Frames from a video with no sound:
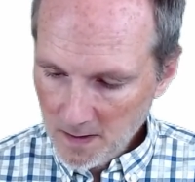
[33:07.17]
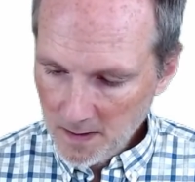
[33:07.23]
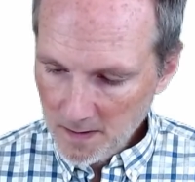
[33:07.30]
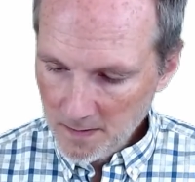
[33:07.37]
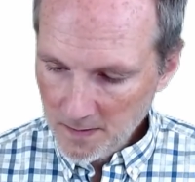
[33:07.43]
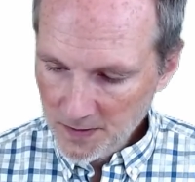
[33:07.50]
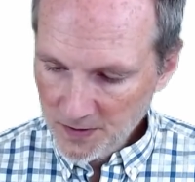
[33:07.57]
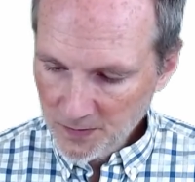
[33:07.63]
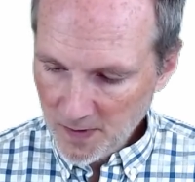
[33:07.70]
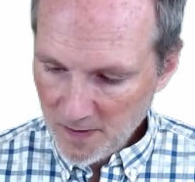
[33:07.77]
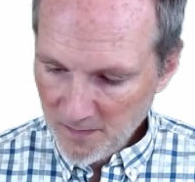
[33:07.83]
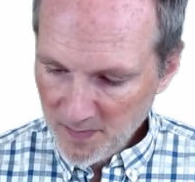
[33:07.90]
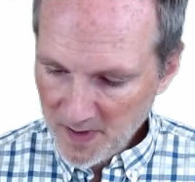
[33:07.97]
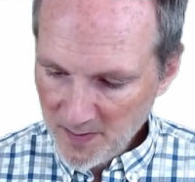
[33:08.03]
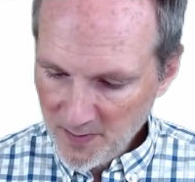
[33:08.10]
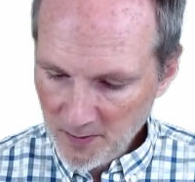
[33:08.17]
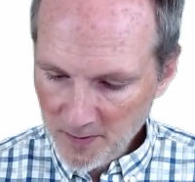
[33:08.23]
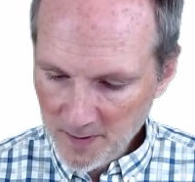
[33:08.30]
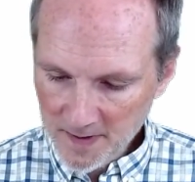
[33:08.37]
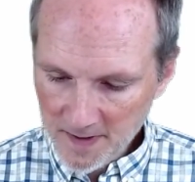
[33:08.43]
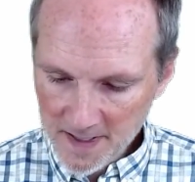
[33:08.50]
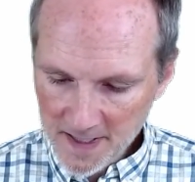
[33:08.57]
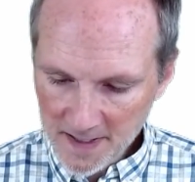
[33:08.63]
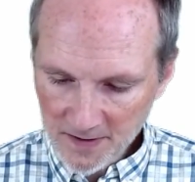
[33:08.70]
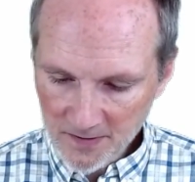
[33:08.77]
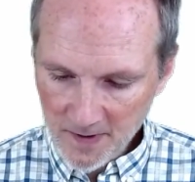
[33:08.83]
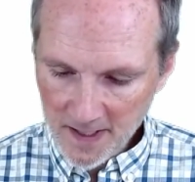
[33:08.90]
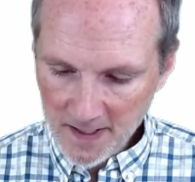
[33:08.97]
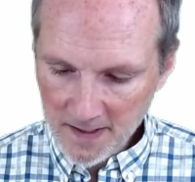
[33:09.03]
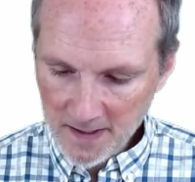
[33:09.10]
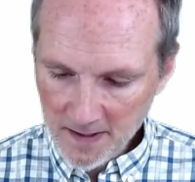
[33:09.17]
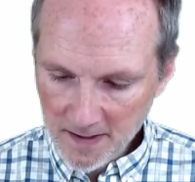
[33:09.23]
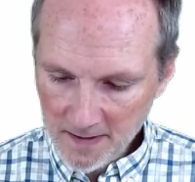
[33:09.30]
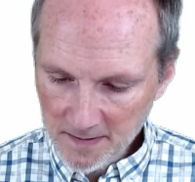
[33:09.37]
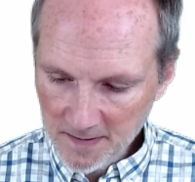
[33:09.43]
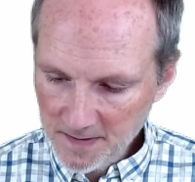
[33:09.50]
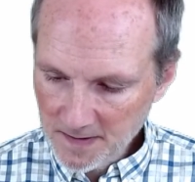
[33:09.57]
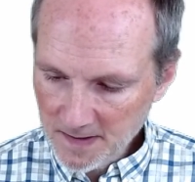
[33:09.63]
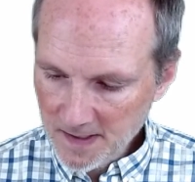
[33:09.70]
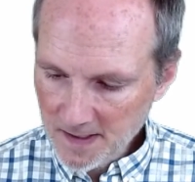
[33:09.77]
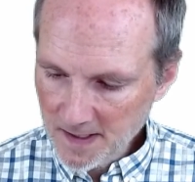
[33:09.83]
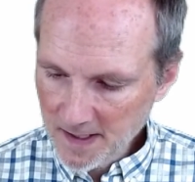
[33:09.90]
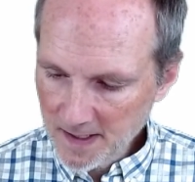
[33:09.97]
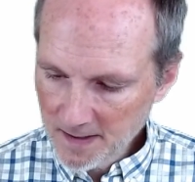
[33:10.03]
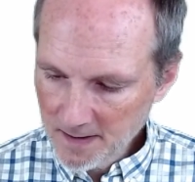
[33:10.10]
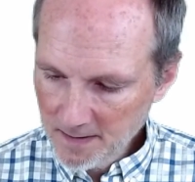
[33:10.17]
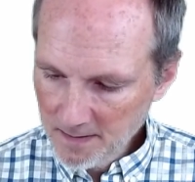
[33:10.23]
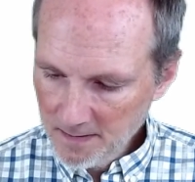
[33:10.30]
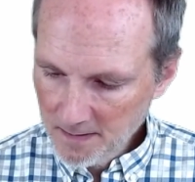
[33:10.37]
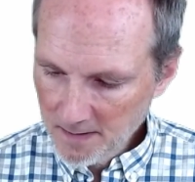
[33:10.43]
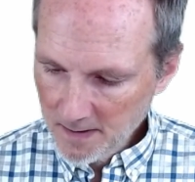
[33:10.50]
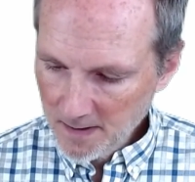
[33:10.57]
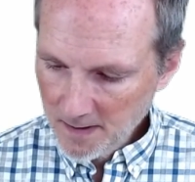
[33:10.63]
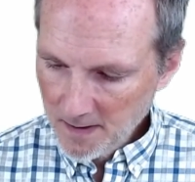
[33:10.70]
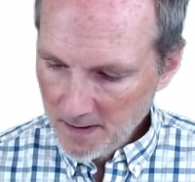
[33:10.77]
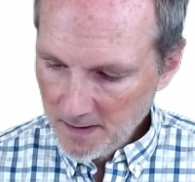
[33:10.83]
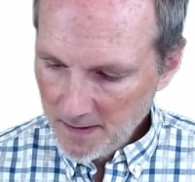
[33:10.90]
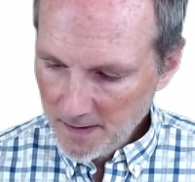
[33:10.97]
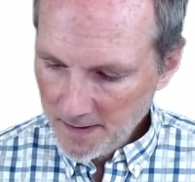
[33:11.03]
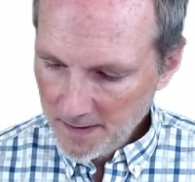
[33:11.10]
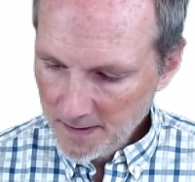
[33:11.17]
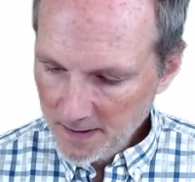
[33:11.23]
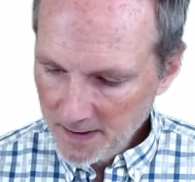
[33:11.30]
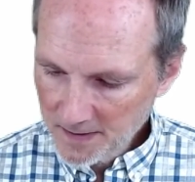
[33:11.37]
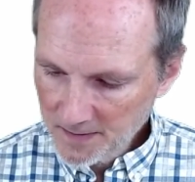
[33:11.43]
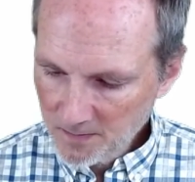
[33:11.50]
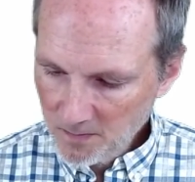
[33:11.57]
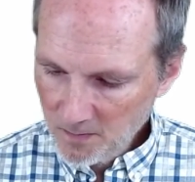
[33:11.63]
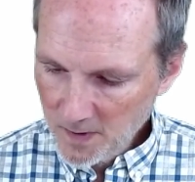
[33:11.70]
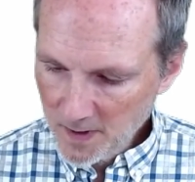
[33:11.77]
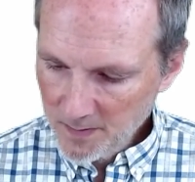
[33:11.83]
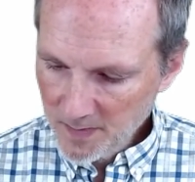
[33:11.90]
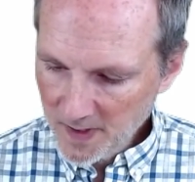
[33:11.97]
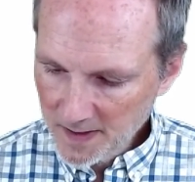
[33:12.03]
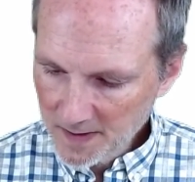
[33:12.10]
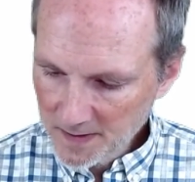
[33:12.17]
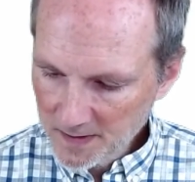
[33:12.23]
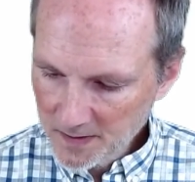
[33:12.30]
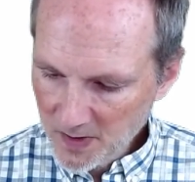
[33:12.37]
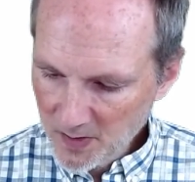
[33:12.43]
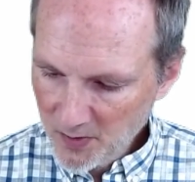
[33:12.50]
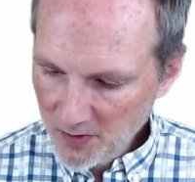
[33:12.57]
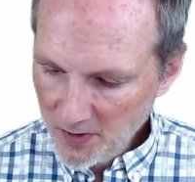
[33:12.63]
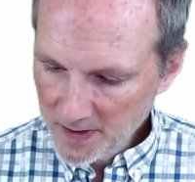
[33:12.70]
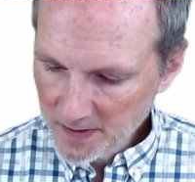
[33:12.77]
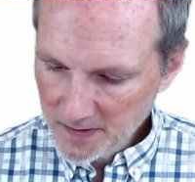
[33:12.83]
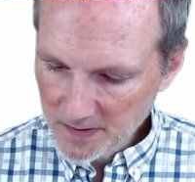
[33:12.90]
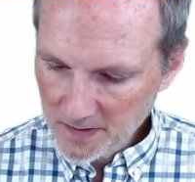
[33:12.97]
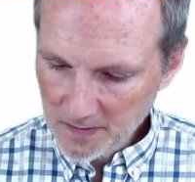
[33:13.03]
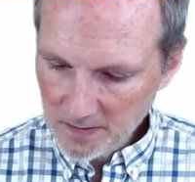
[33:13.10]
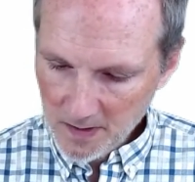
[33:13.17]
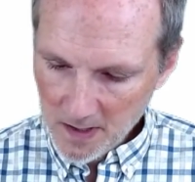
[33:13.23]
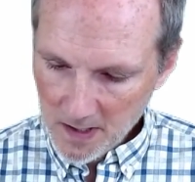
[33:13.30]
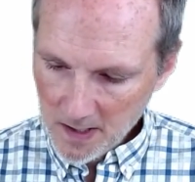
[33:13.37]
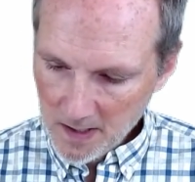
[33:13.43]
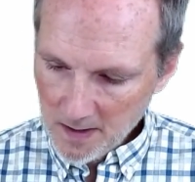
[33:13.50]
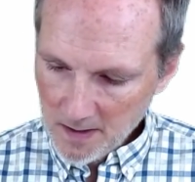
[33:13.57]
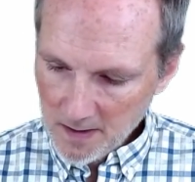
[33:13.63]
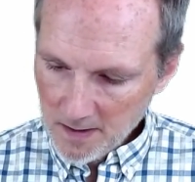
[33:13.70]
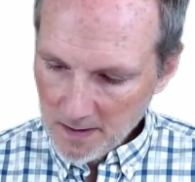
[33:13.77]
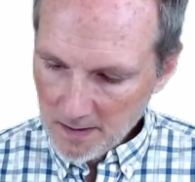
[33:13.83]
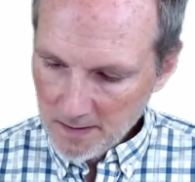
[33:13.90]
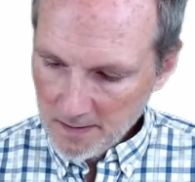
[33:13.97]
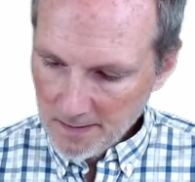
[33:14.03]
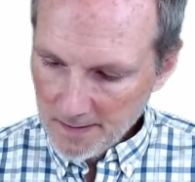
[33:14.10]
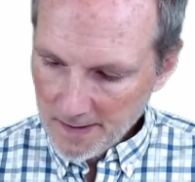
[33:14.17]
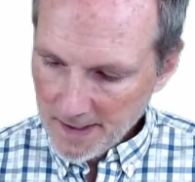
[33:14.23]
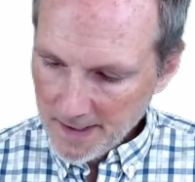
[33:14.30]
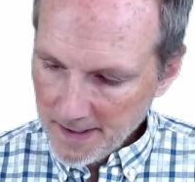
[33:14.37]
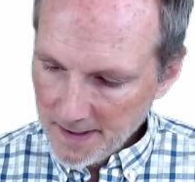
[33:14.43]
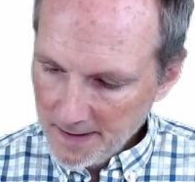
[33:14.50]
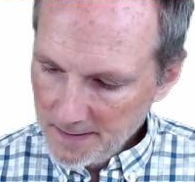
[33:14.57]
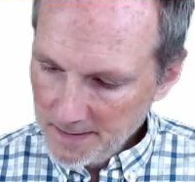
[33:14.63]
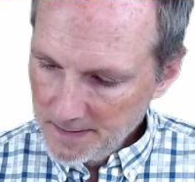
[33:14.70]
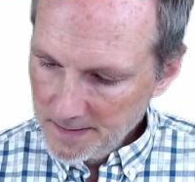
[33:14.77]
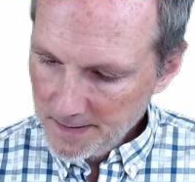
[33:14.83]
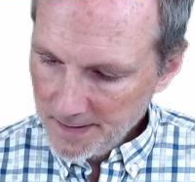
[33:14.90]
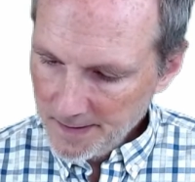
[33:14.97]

there's 12 people with the next ranking, and C again gets 1 minus 3 points. And